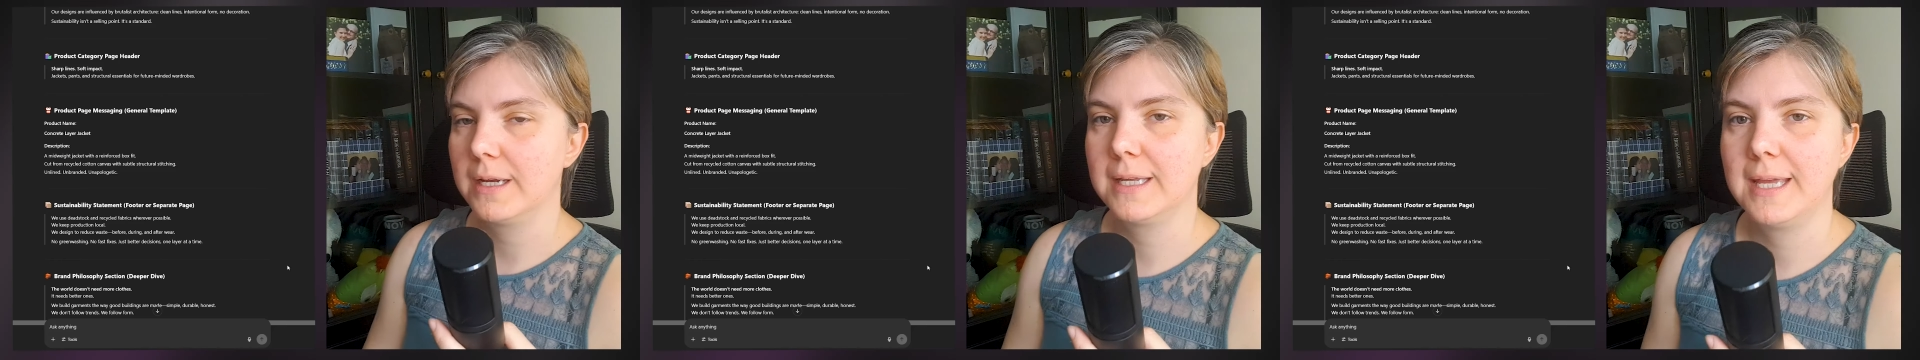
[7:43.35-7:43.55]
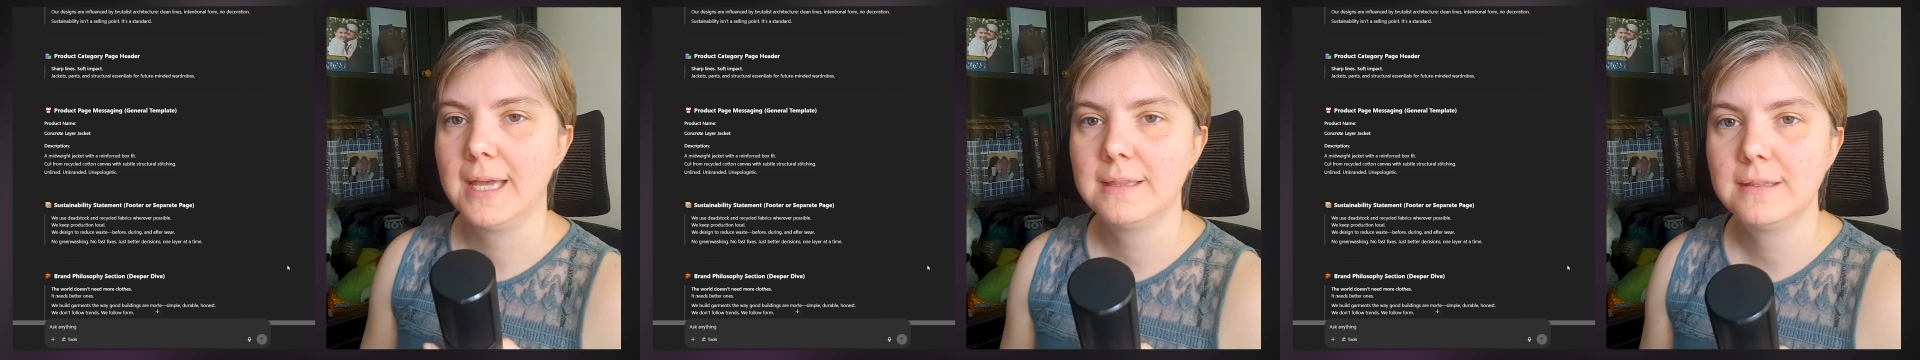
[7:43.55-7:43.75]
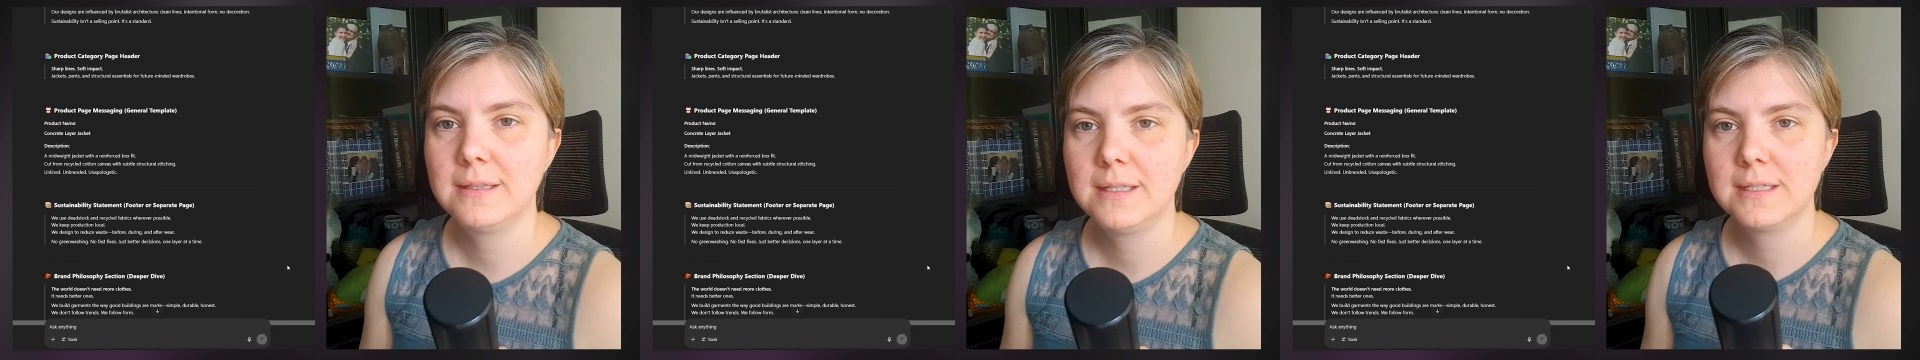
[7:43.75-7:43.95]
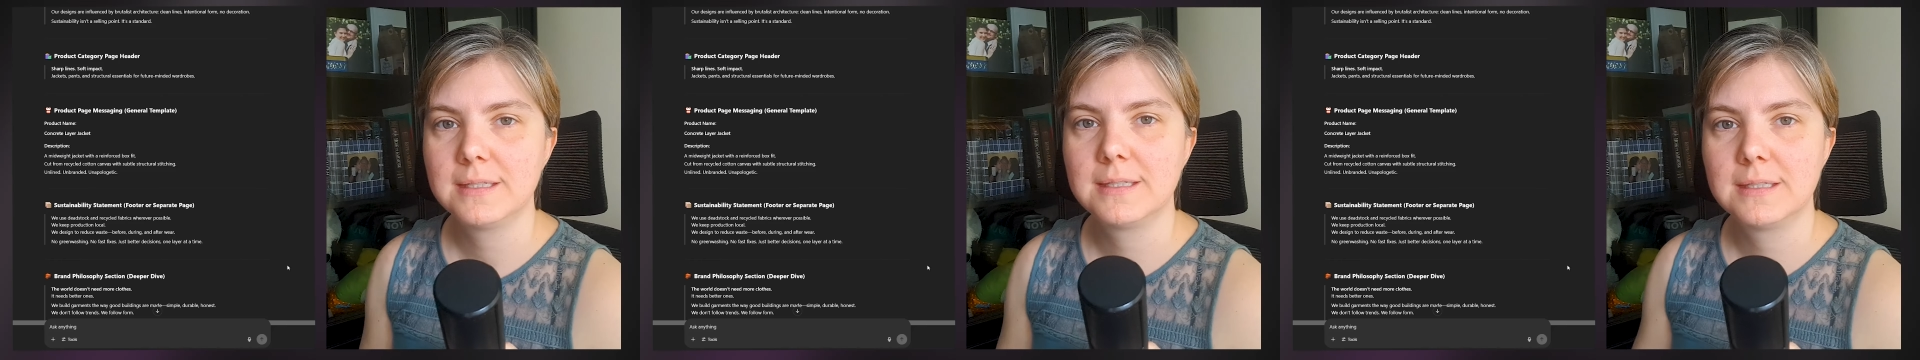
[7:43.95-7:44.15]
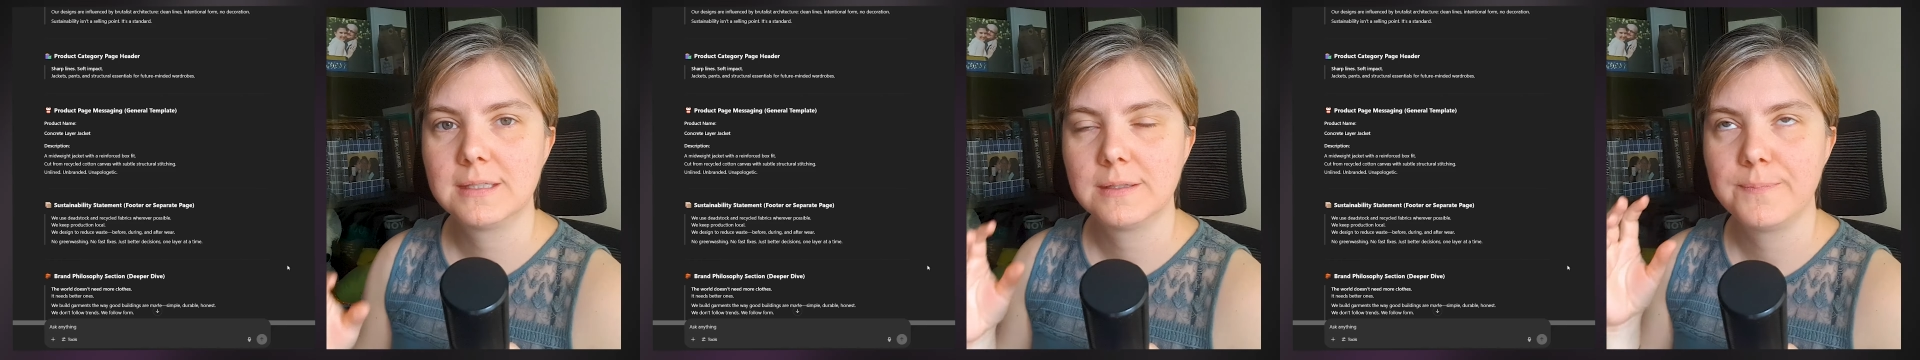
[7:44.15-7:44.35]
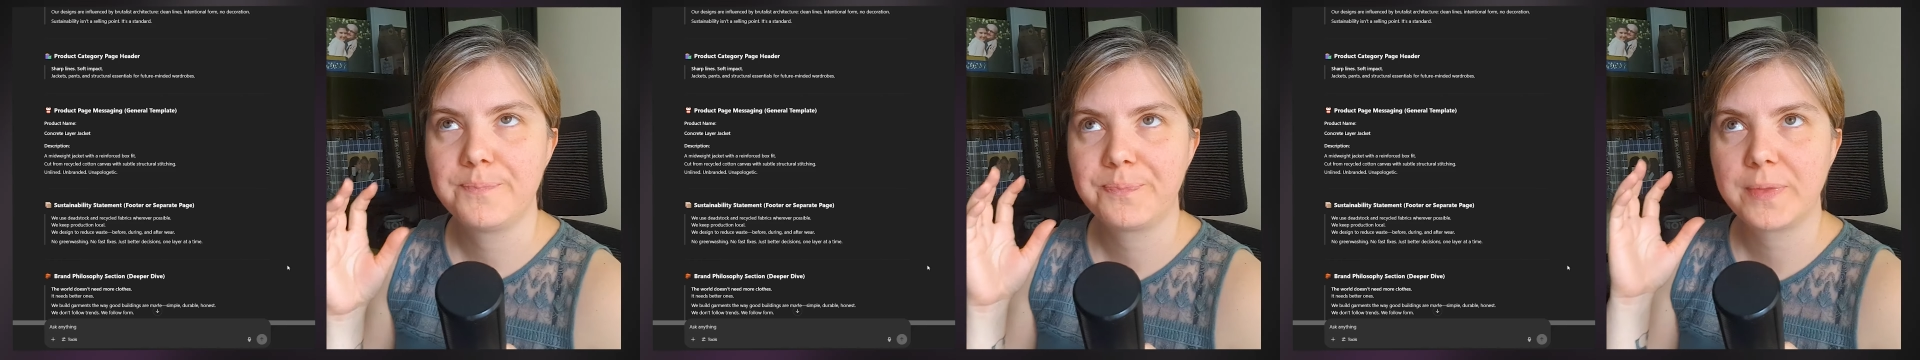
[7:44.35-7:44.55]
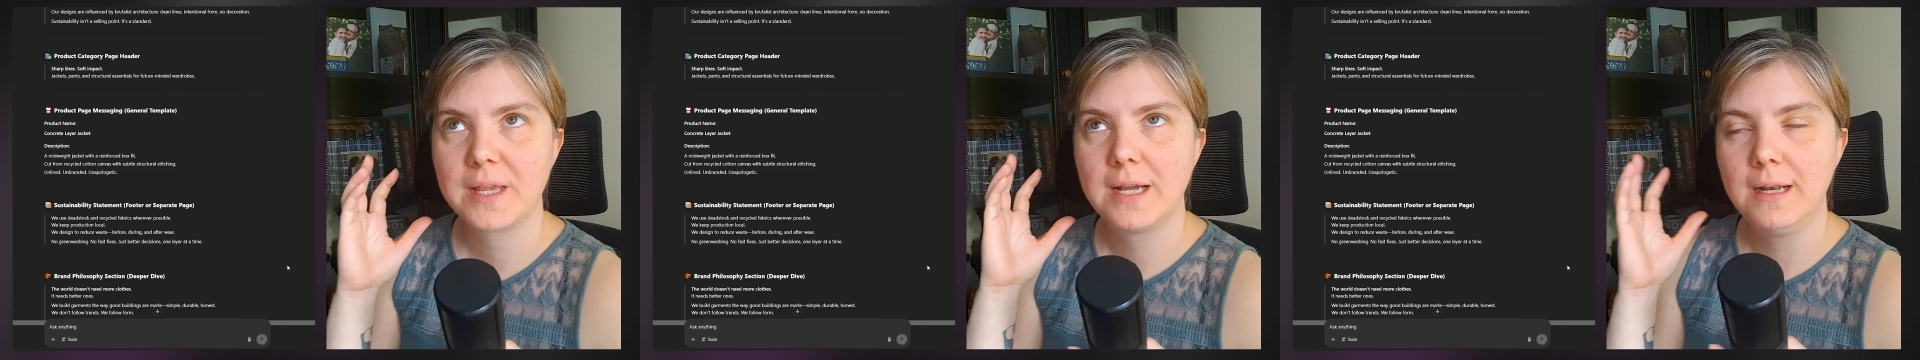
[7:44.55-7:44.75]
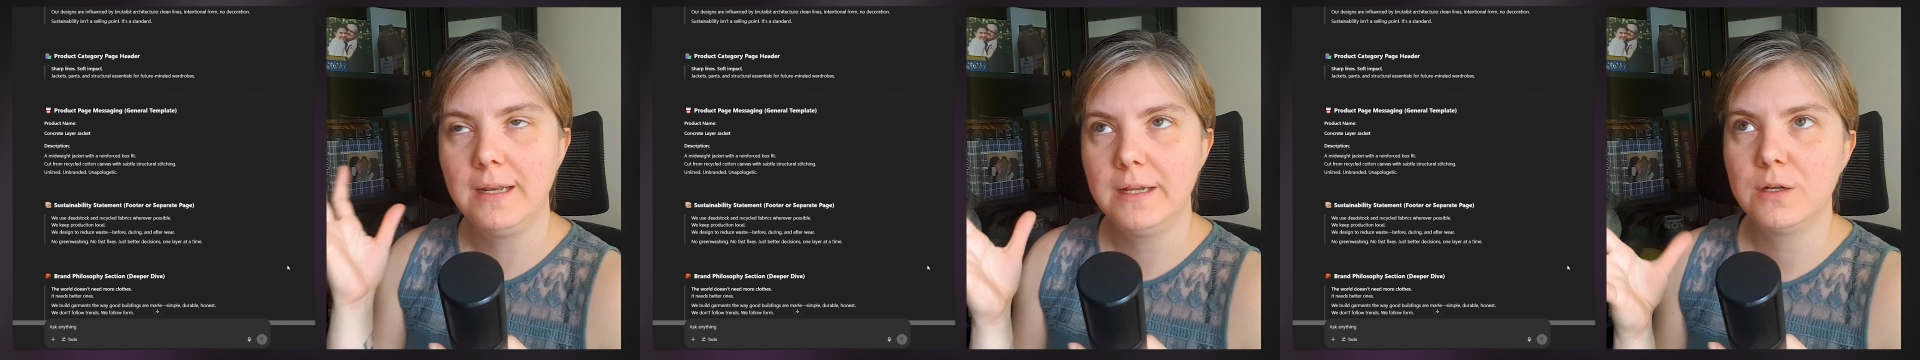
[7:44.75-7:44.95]
get this
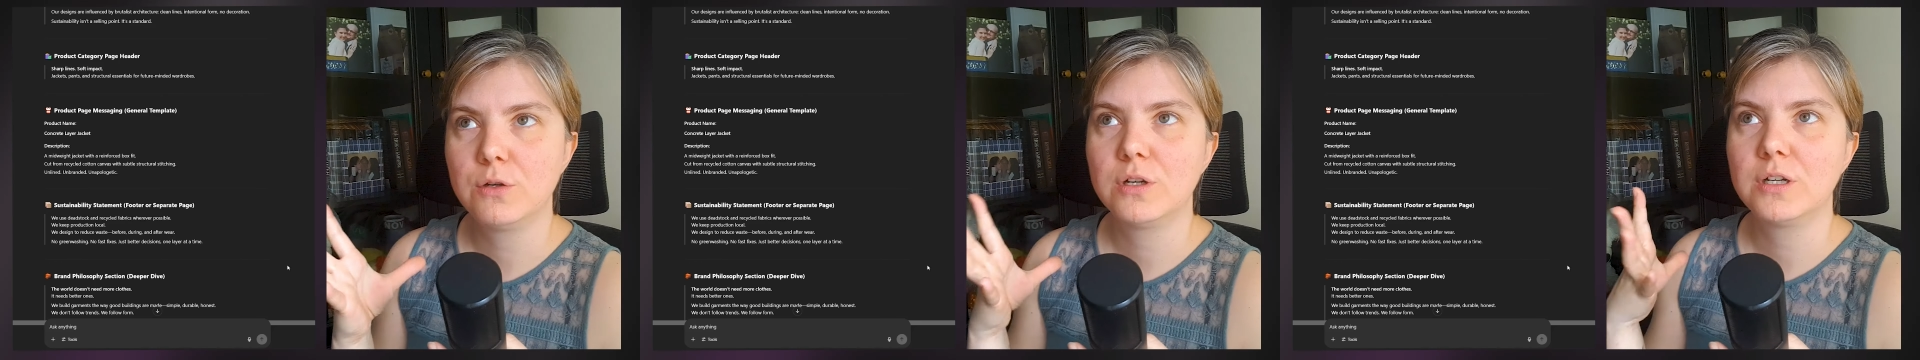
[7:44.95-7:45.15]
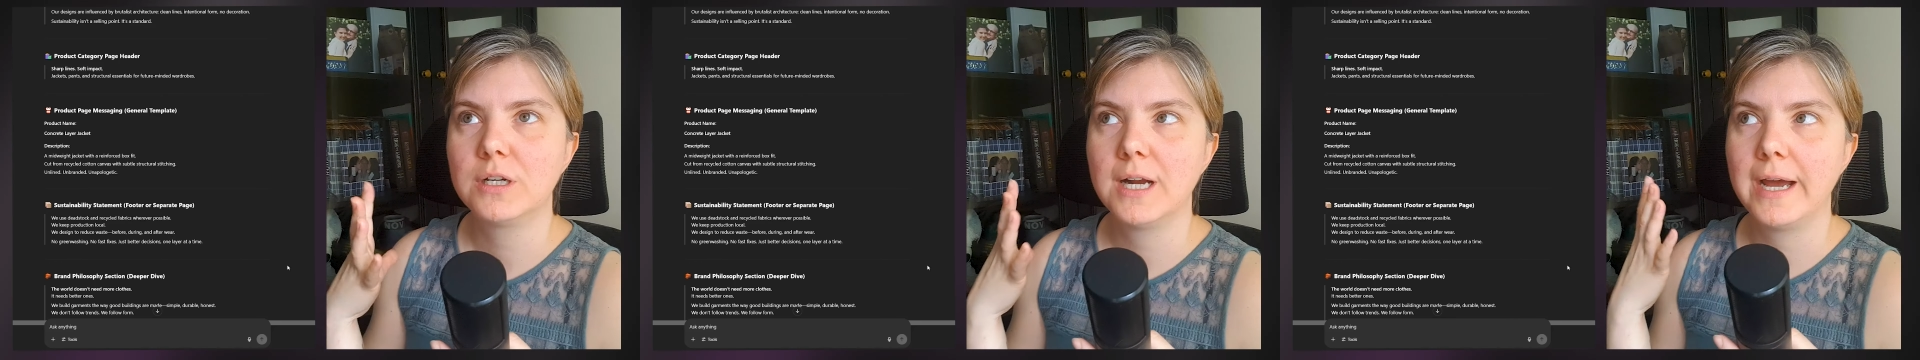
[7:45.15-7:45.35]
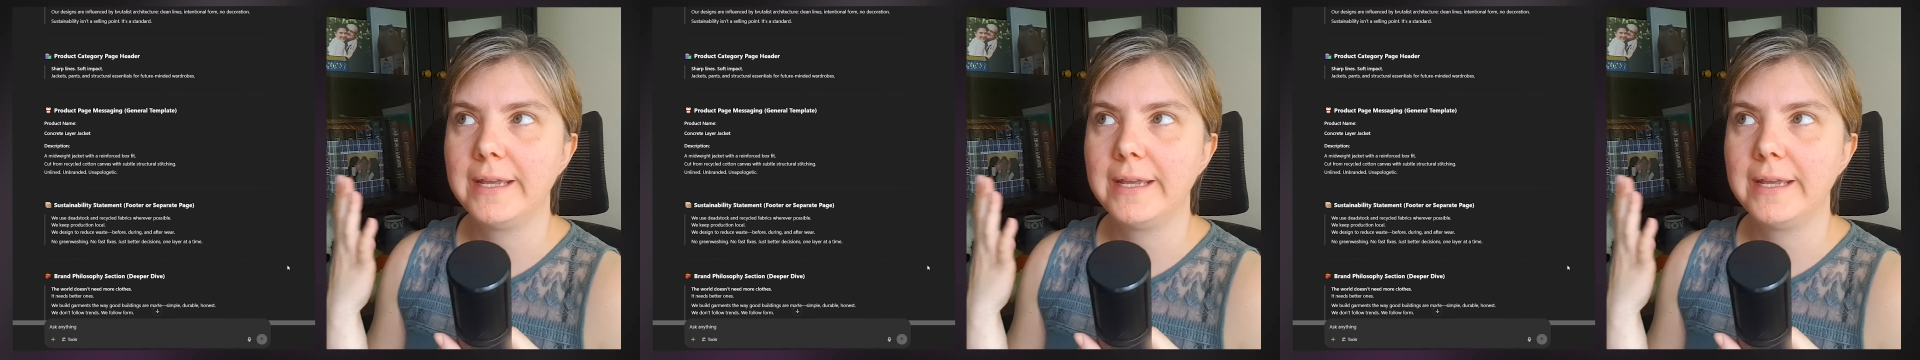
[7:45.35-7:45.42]
clearer